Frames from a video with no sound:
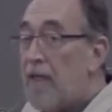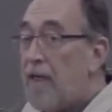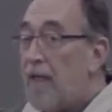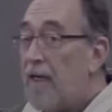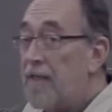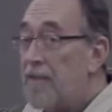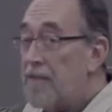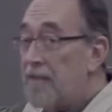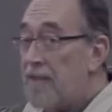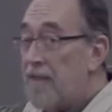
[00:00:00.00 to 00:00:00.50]

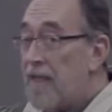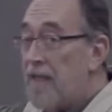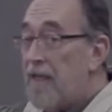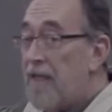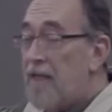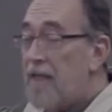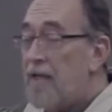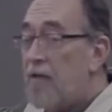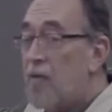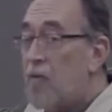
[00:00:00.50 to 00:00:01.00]
And
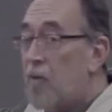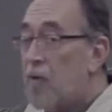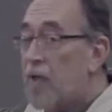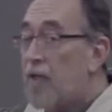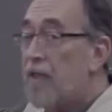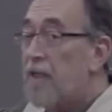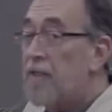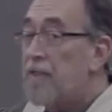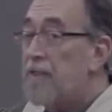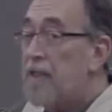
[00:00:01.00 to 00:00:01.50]
today, we're
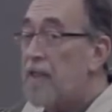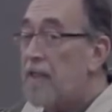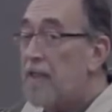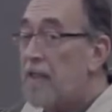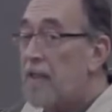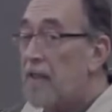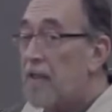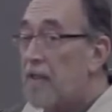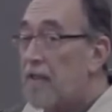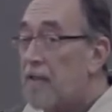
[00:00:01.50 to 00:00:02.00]
going to take
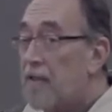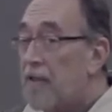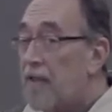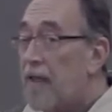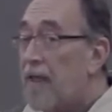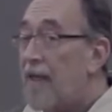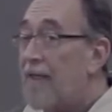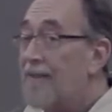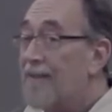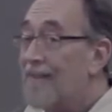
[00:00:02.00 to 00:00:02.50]
a look
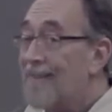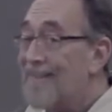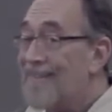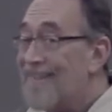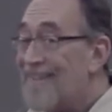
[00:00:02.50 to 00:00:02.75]
at the